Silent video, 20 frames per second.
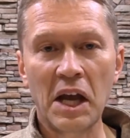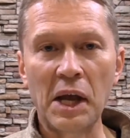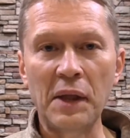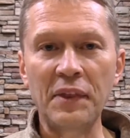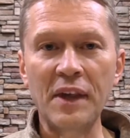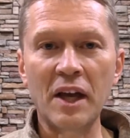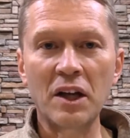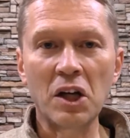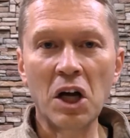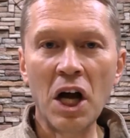
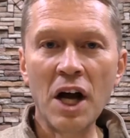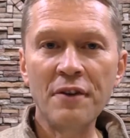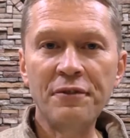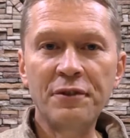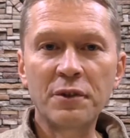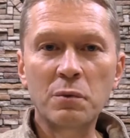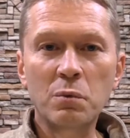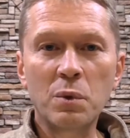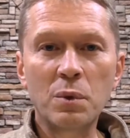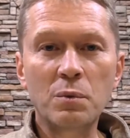And that
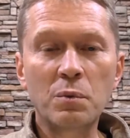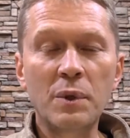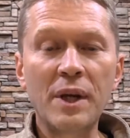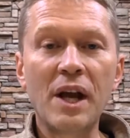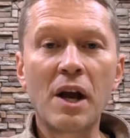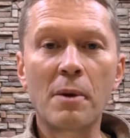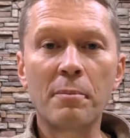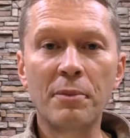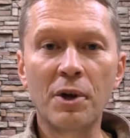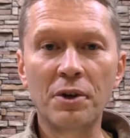often when
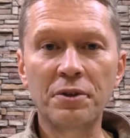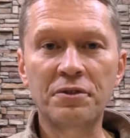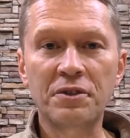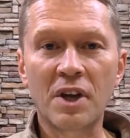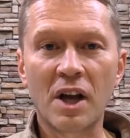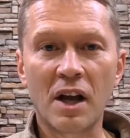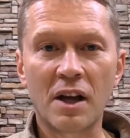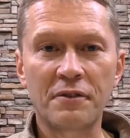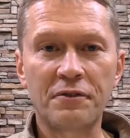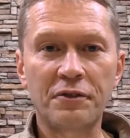we are most
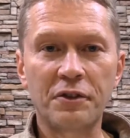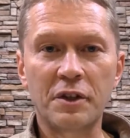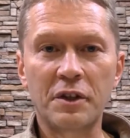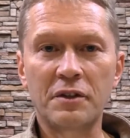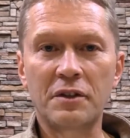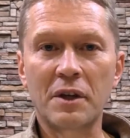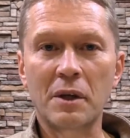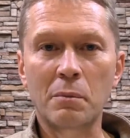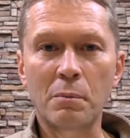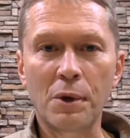
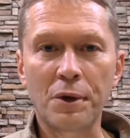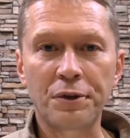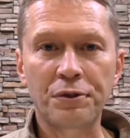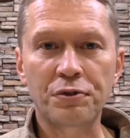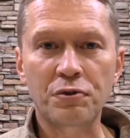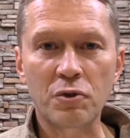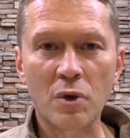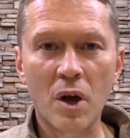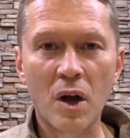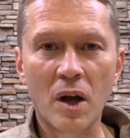confident and most
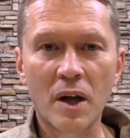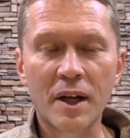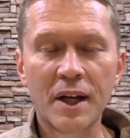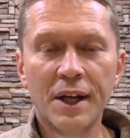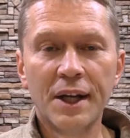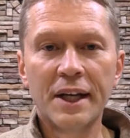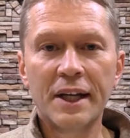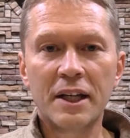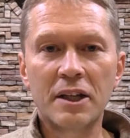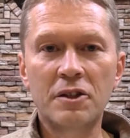strong,
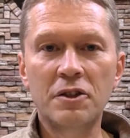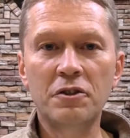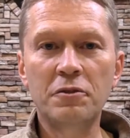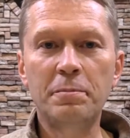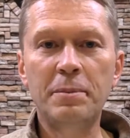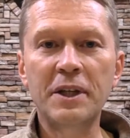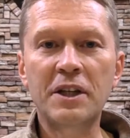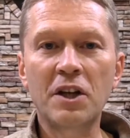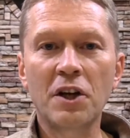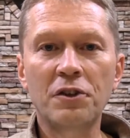it is
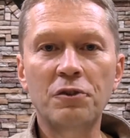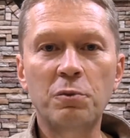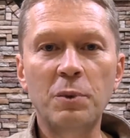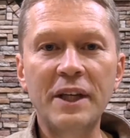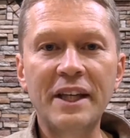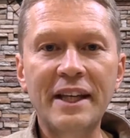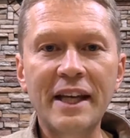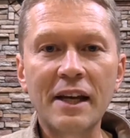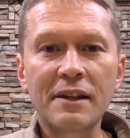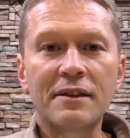because
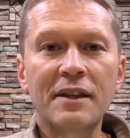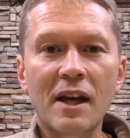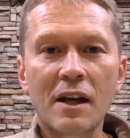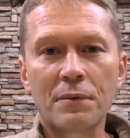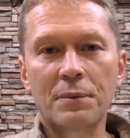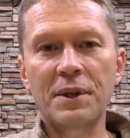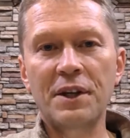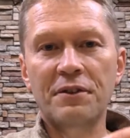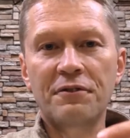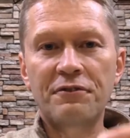we get
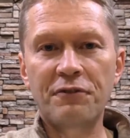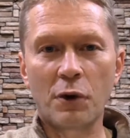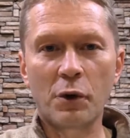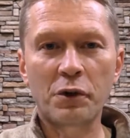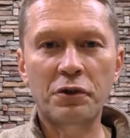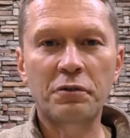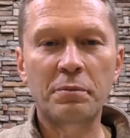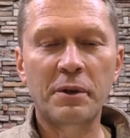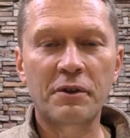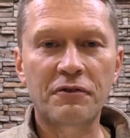that
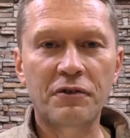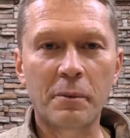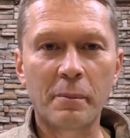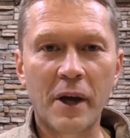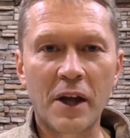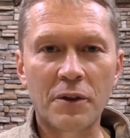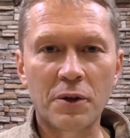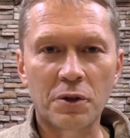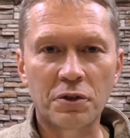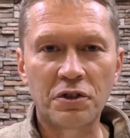reinforcement from
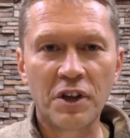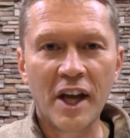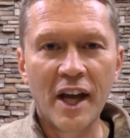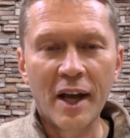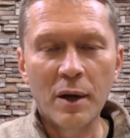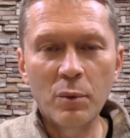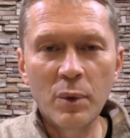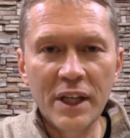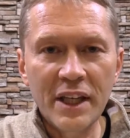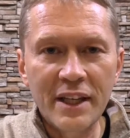others,
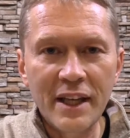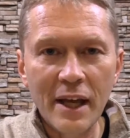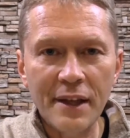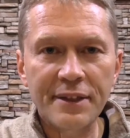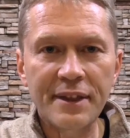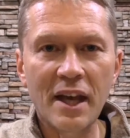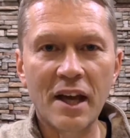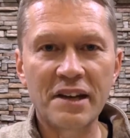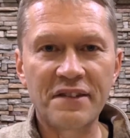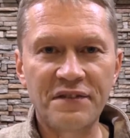and we
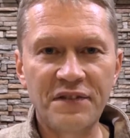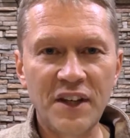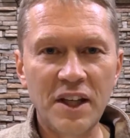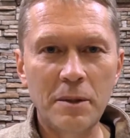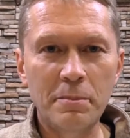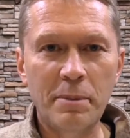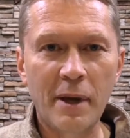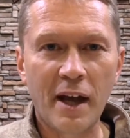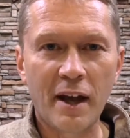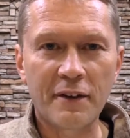get that
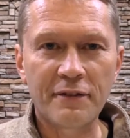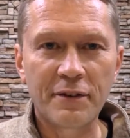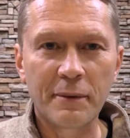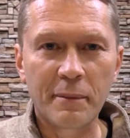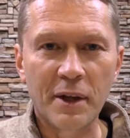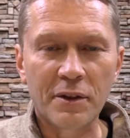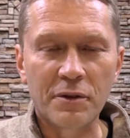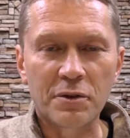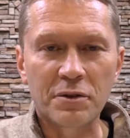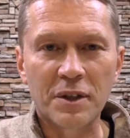feedback
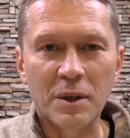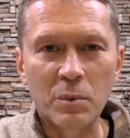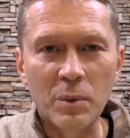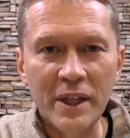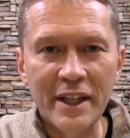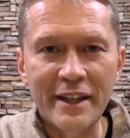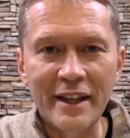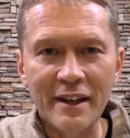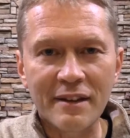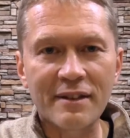from others, and
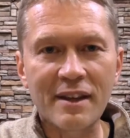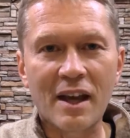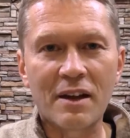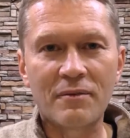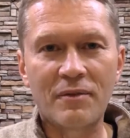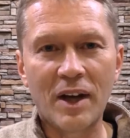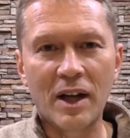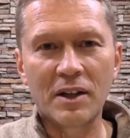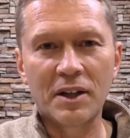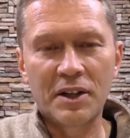we get
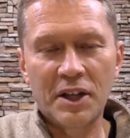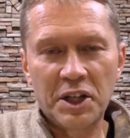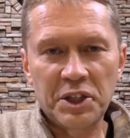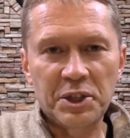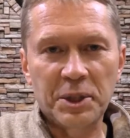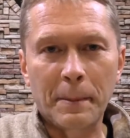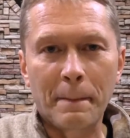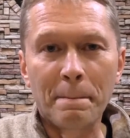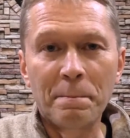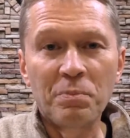that
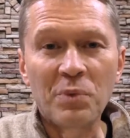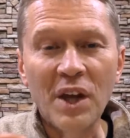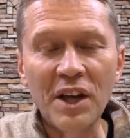validation.